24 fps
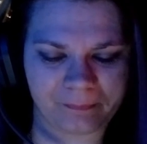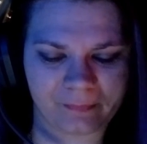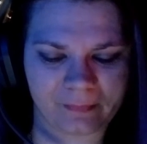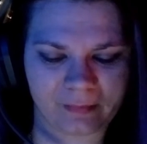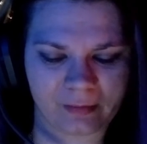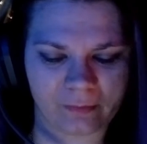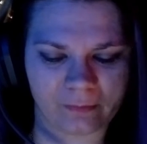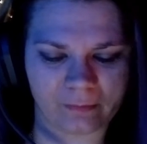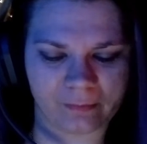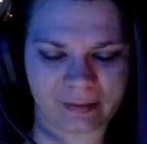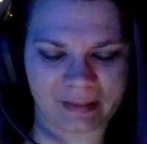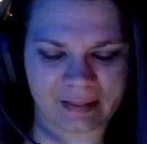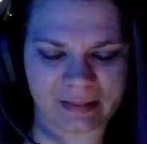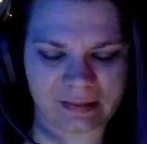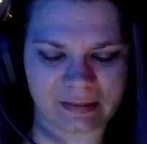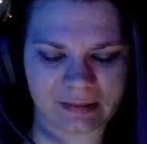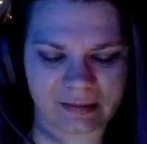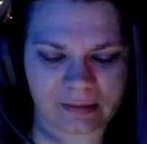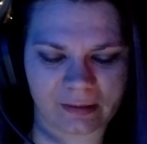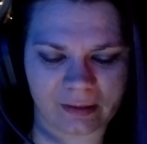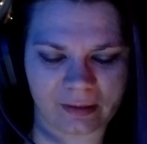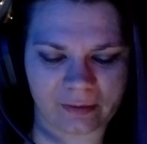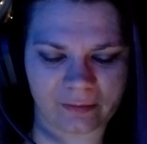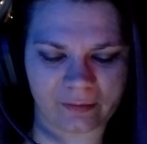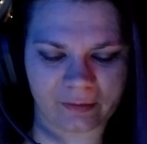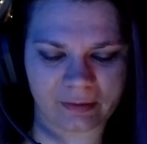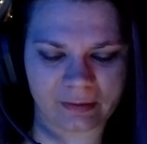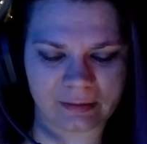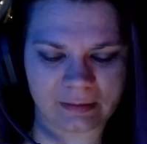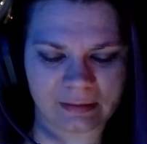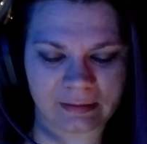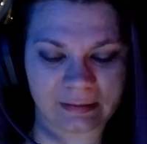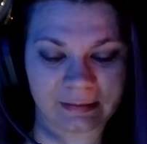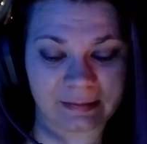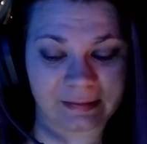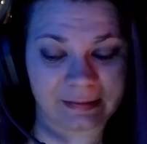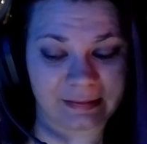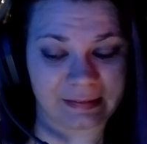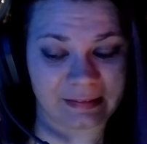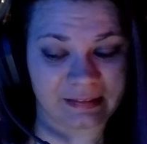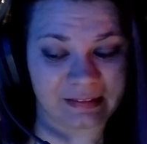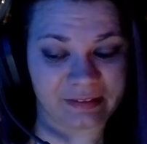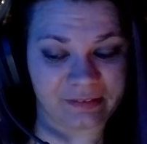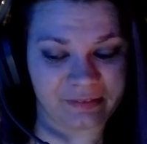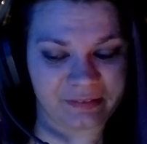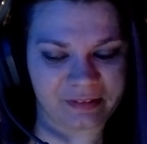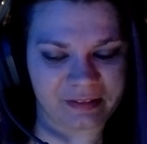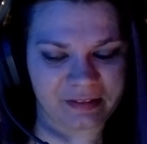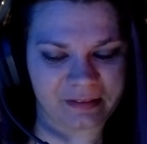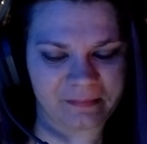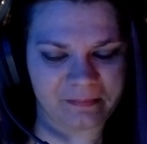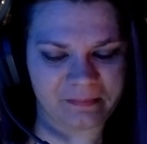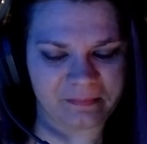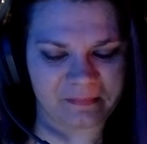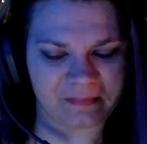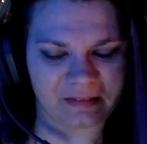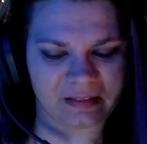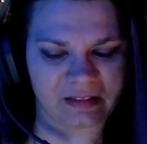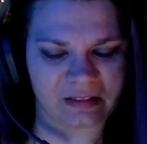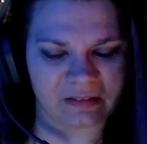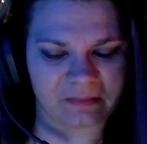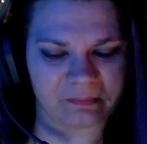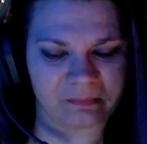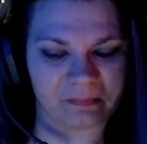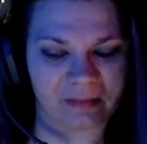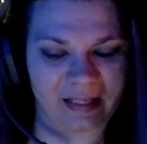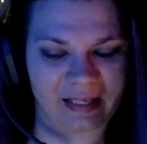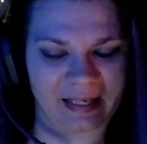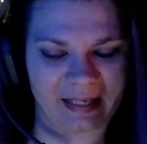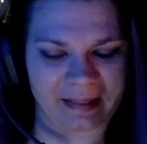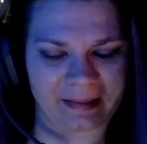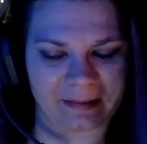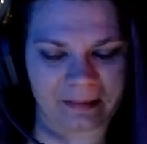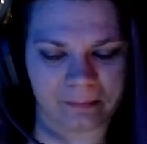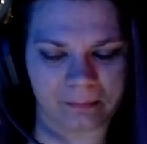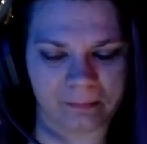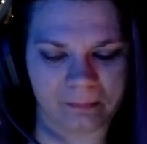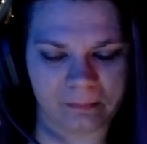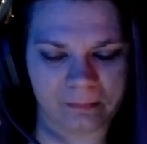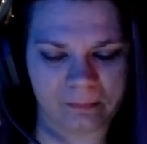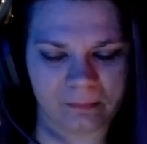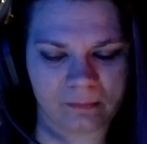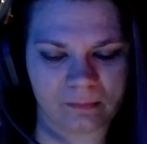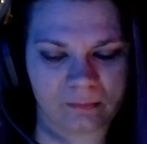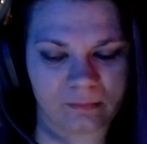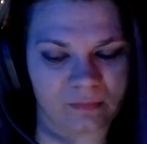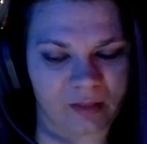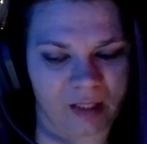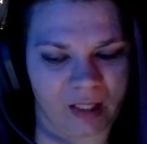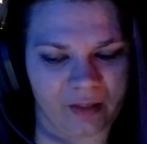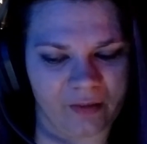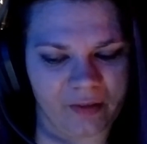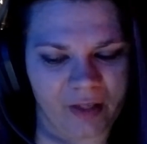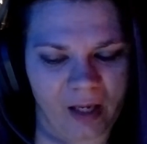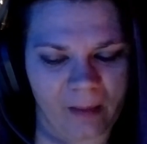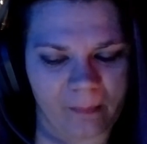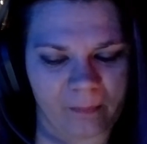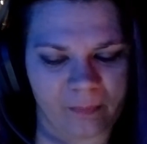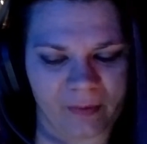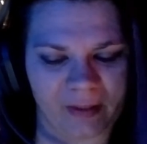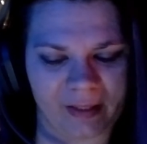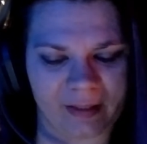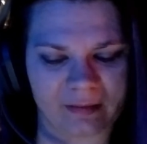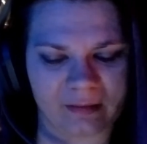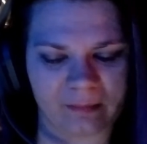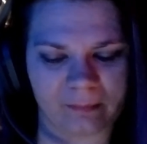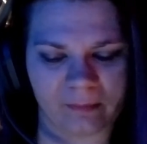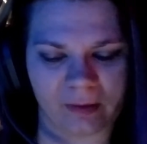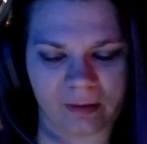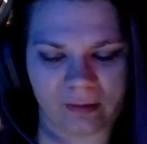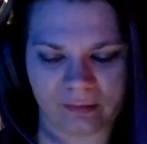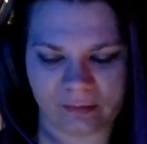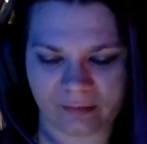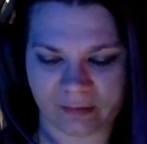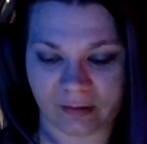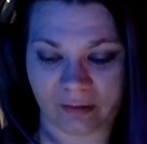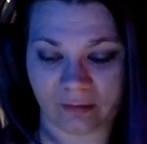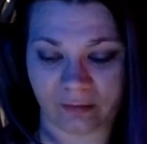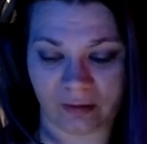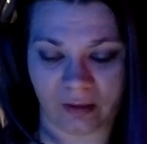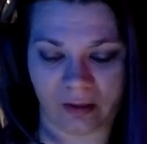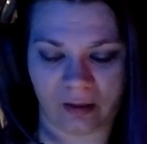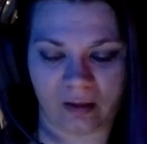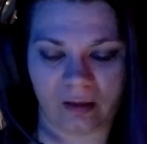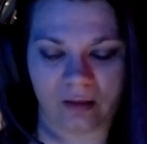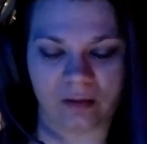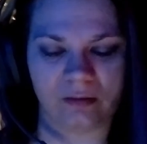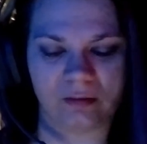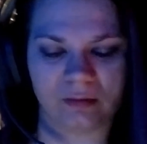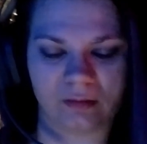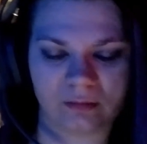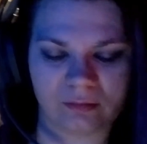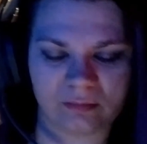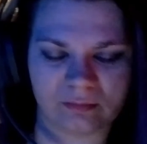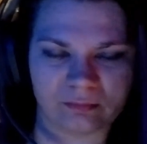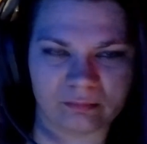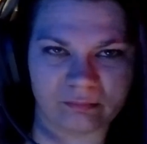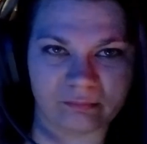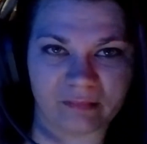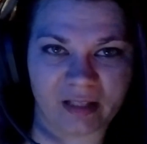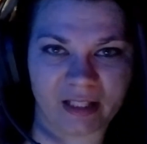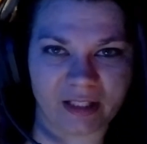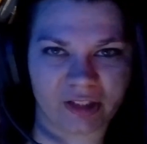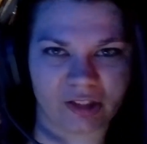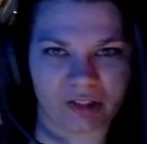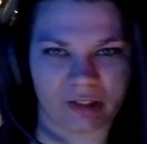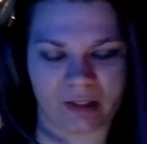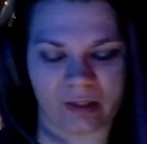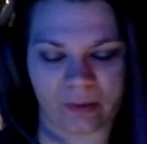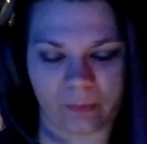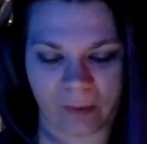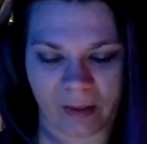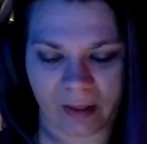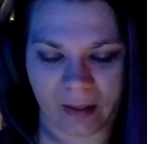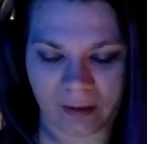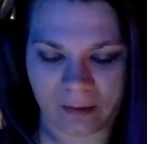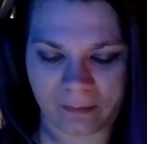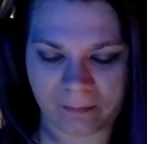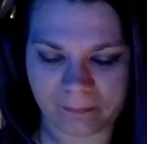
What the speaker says: Reed snarled. "Until then, he's mine. I'll not break the law, much anyway.